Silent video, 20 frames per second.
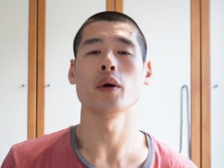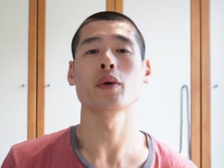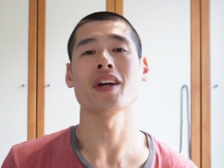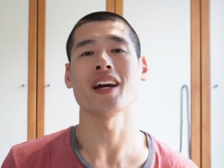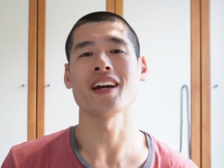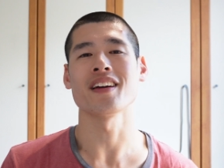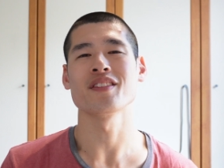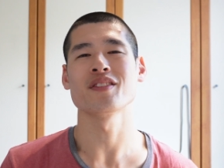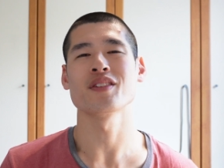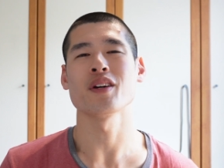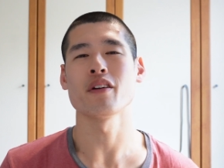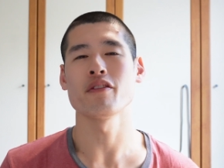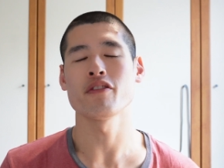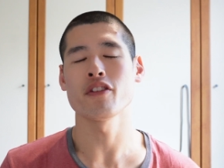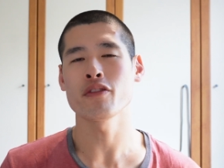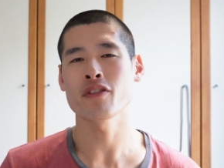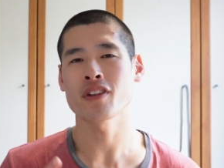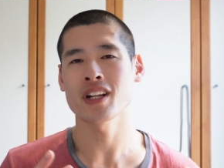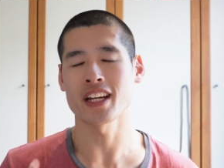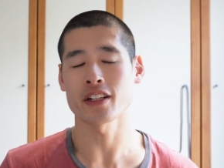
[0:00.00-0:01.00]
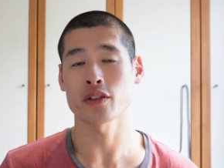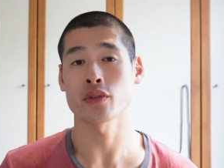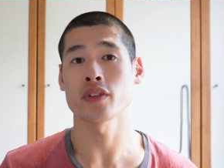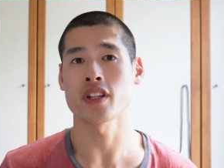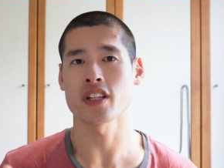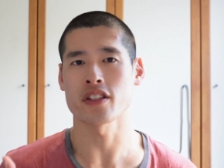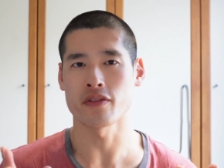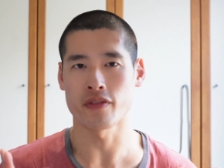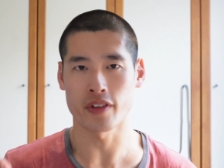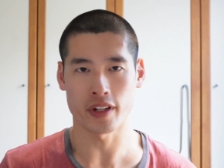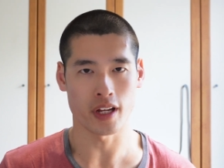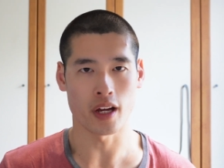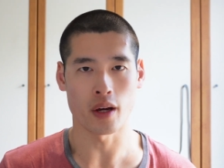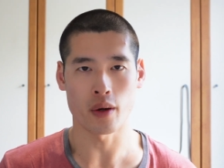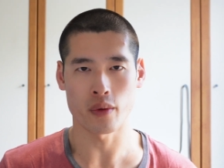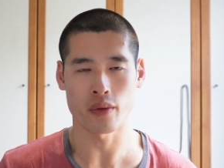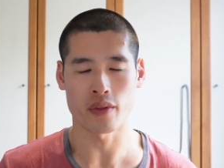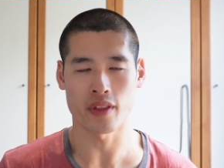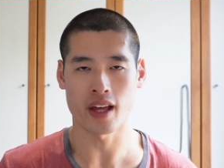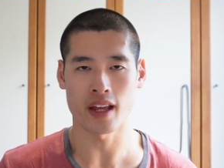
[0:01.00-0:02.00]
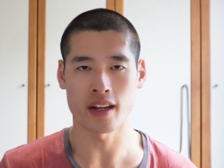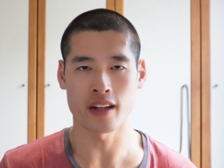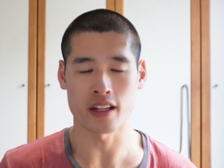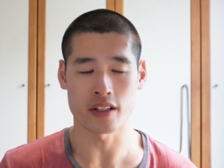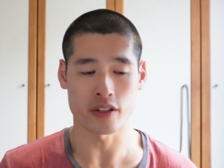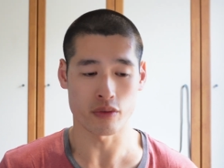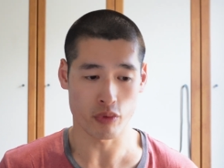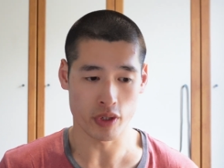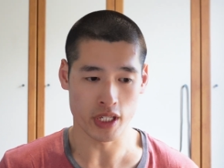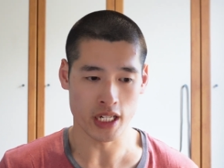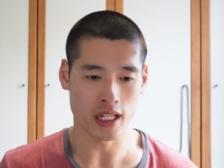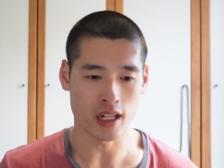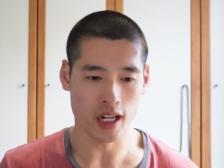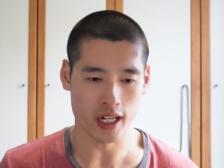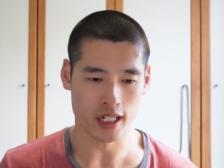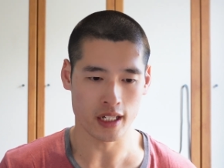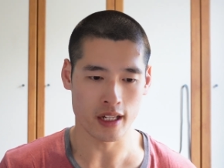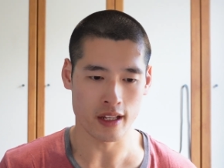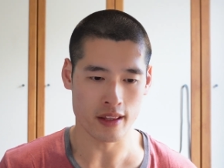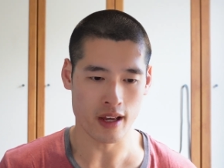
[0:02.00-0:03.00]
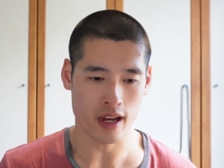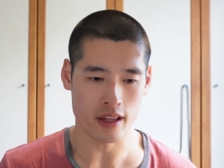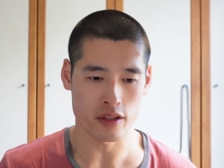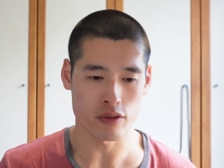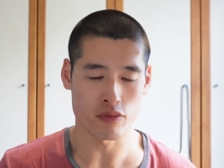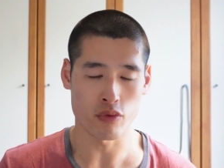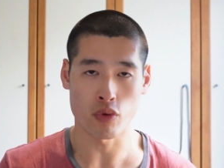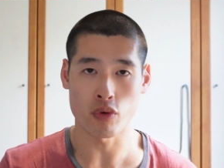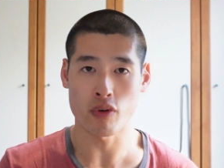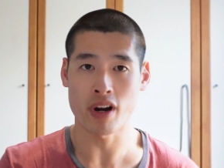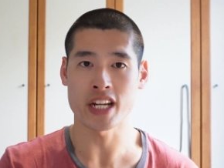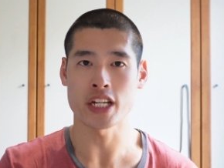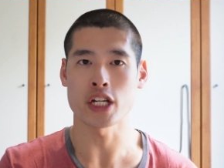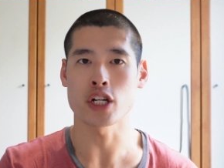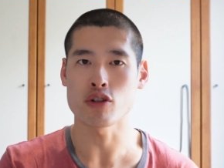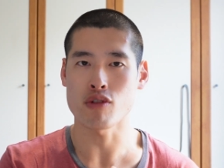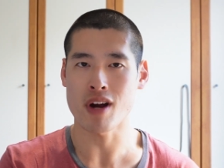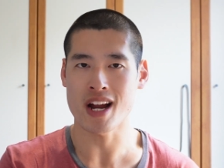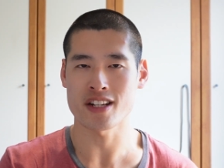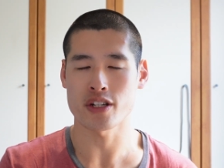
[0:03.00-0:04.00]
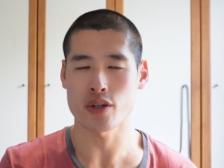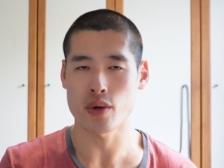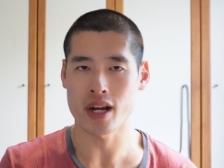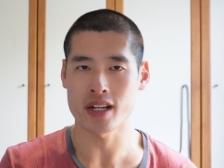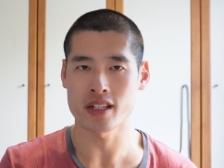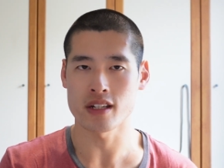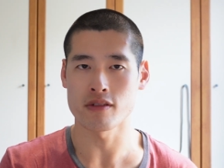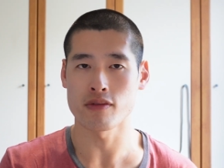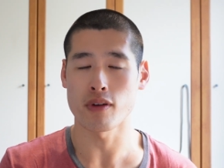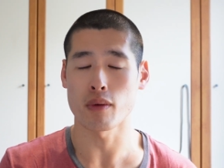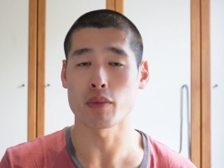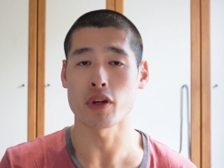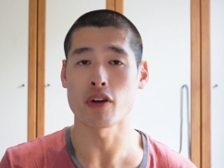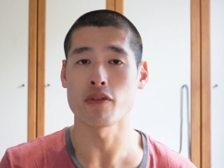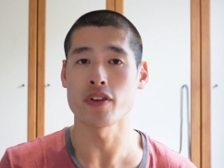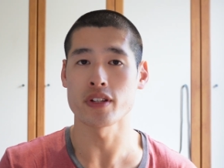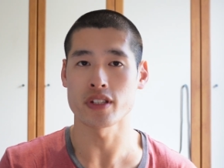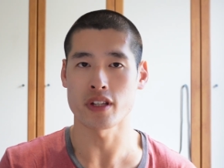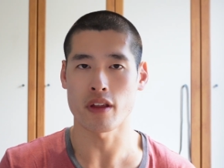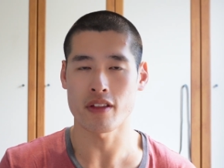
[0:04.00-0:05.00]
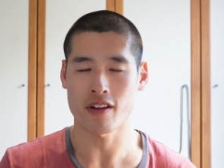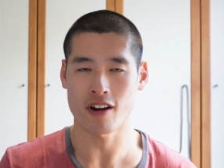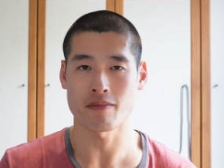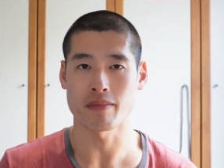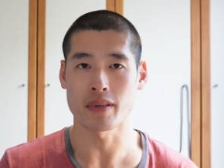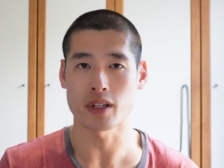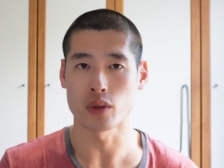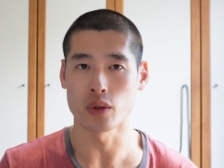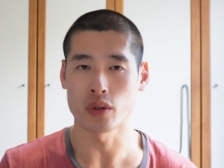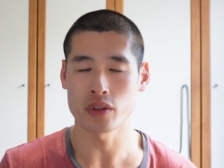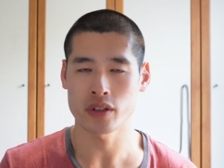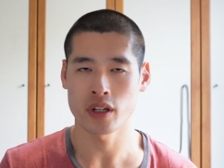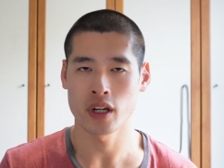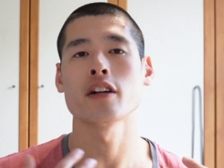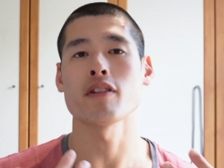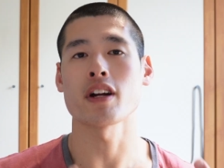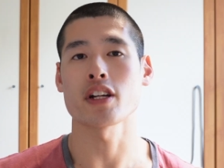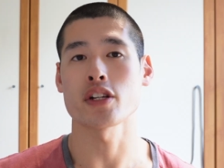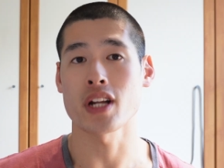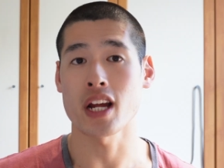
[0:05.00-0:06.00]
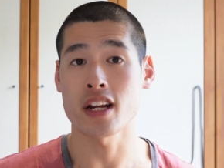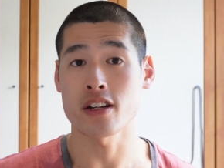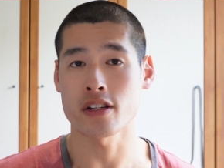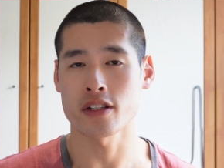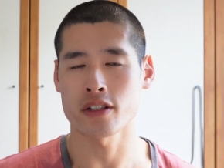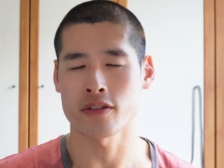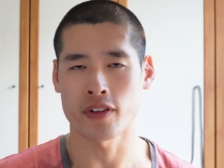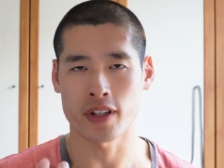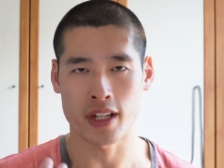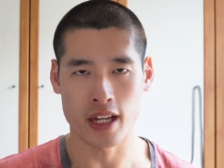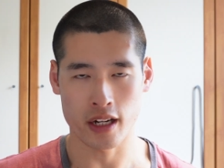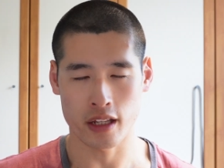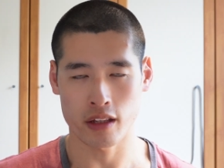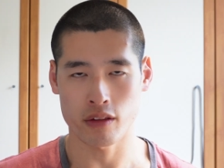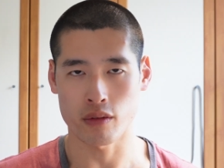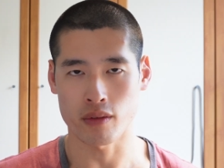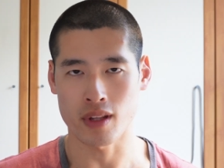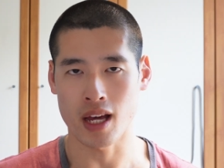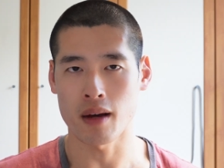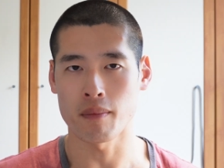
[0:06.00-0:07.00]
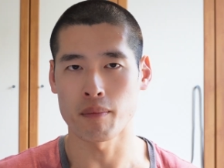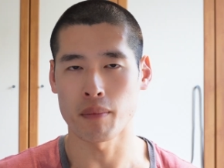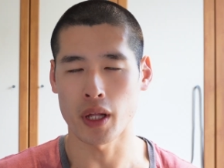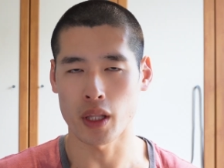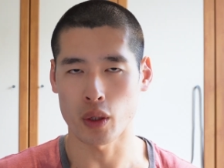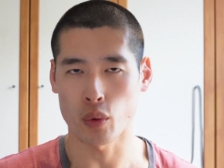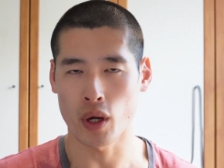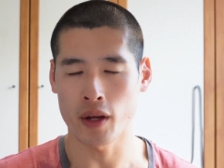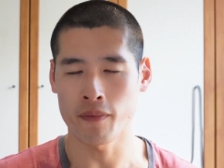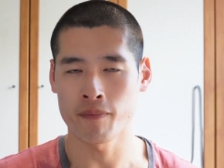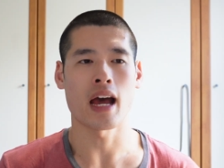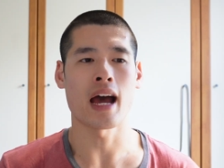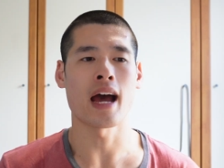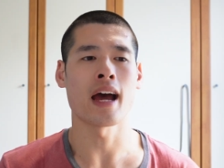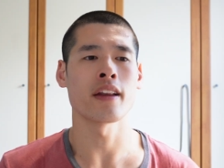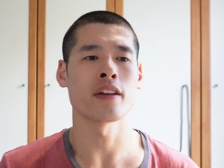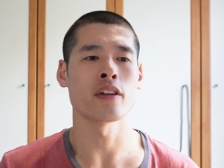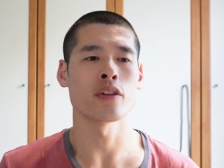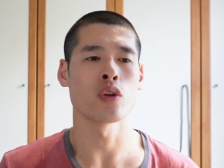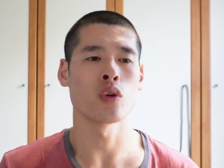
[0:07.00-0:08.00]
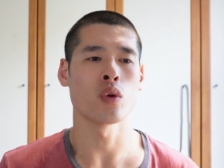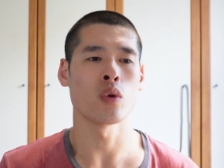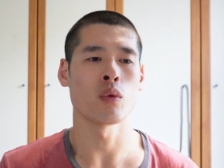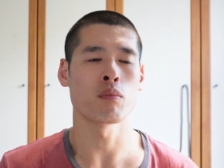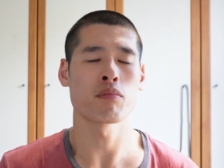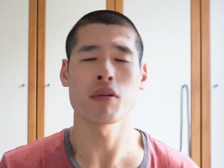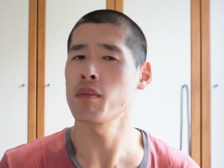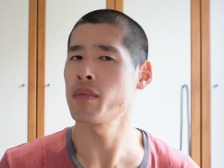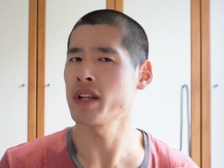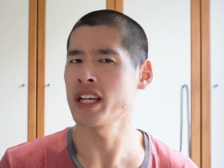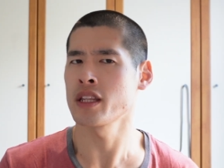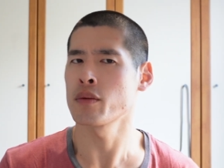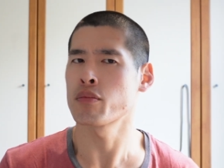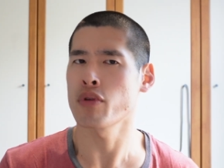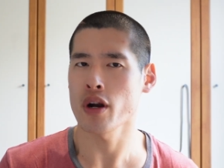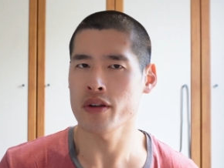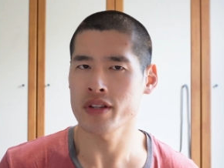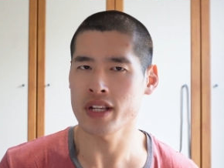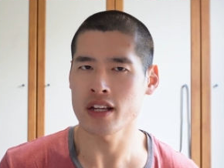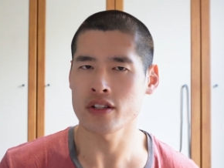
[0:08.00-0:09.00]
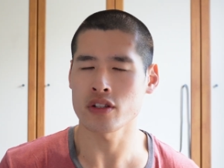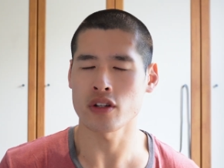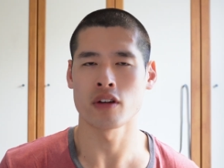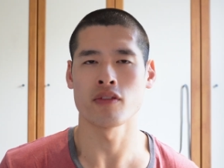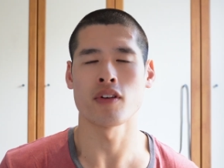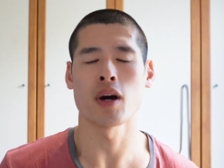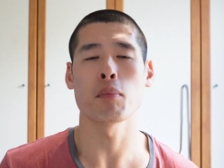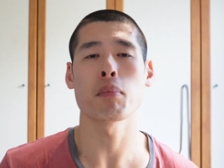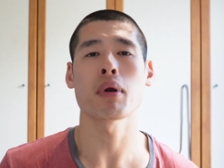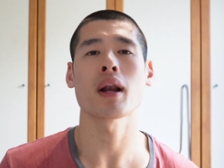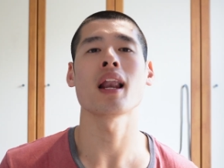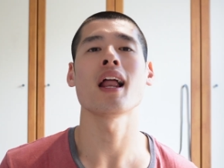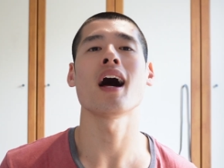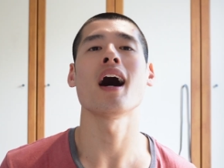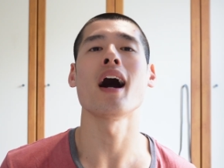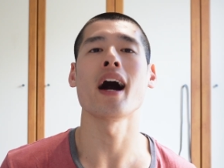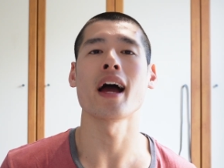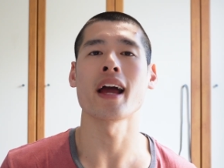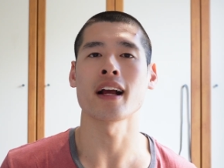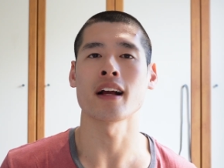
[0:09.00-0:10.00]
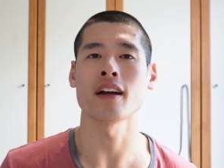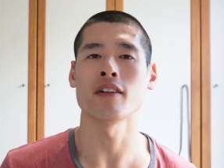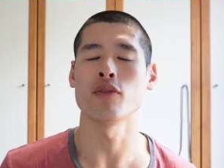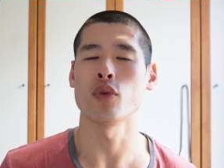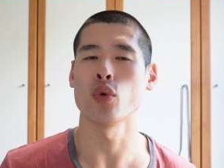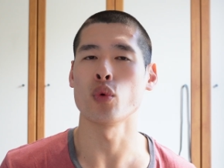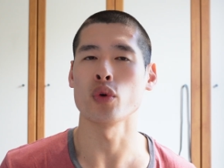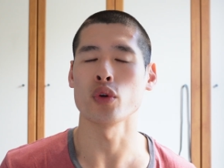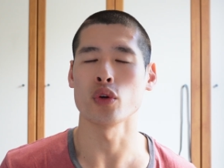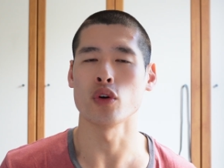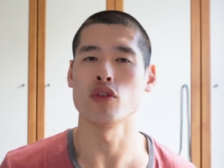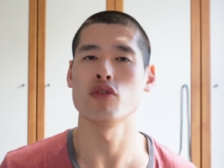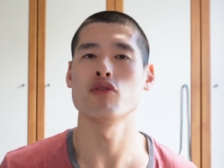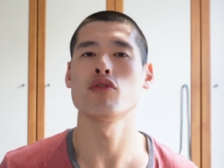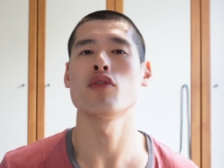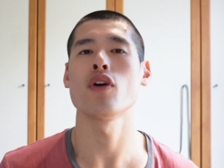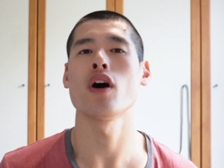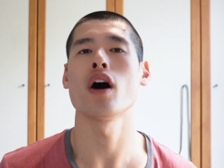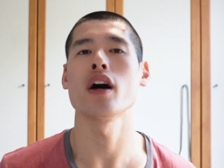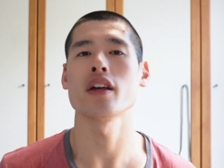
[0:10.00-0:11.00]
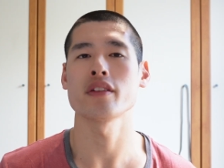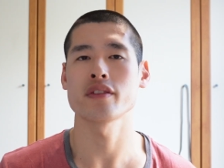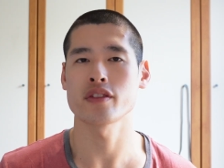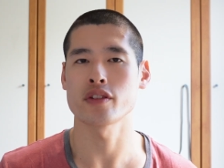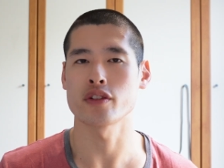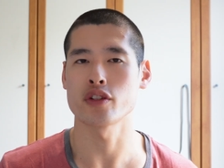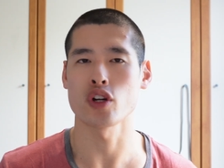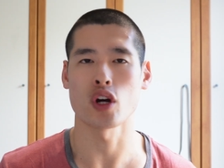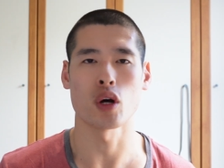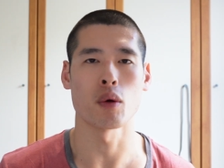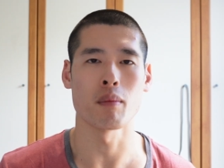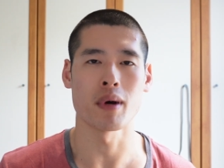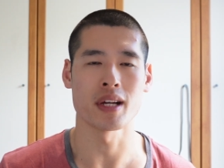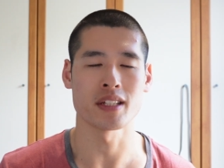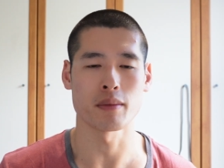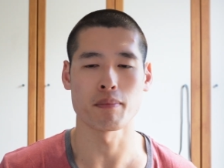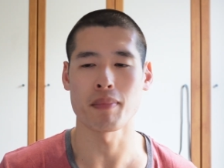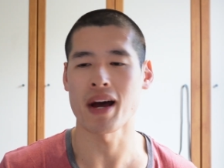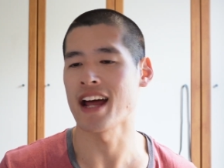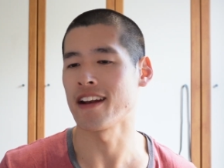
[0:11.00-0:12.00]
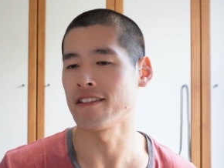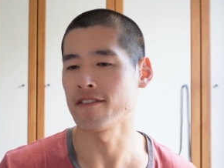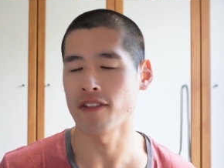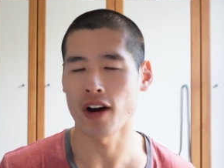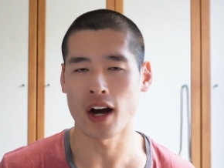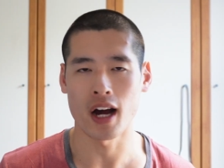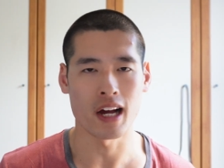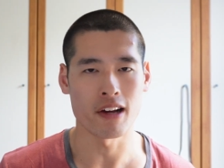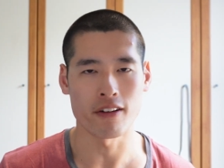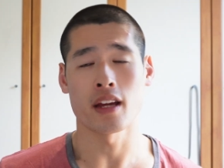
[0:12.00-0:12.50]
Okay, so if you've clicked on this video, then it's really likely that you've already graduated from your physiotherapy course. Congratulations for getting through that, by the way. And you're probably in the process of applying for your first job as a Band 5.